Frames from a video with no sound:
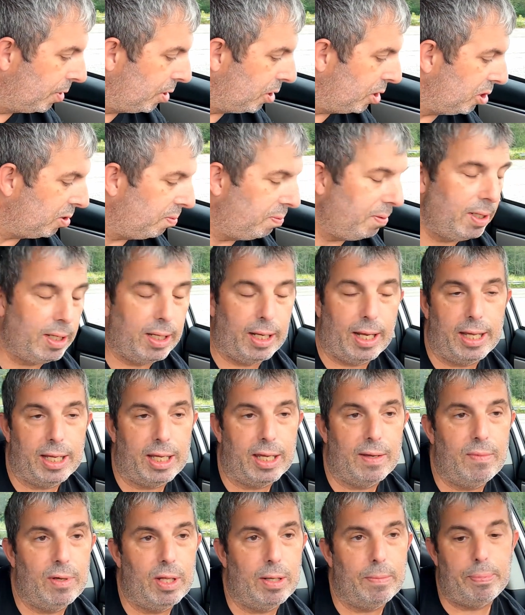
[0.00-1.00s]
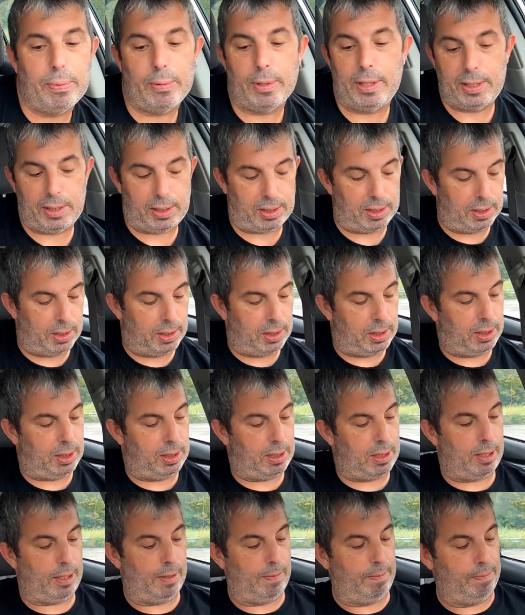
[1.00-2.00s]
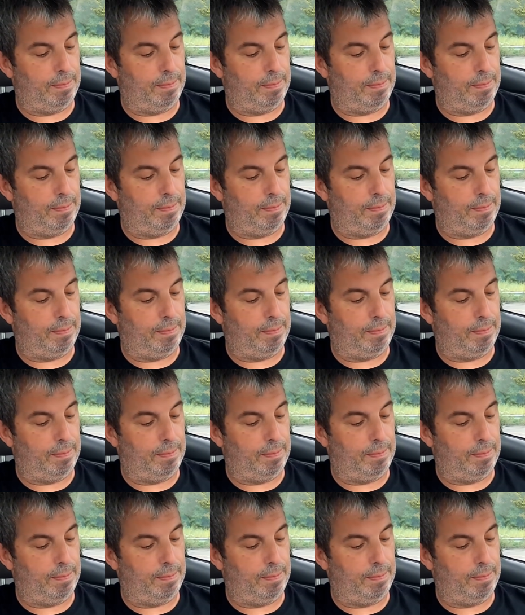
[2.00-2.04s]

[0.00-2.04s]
just figure I give you the prices.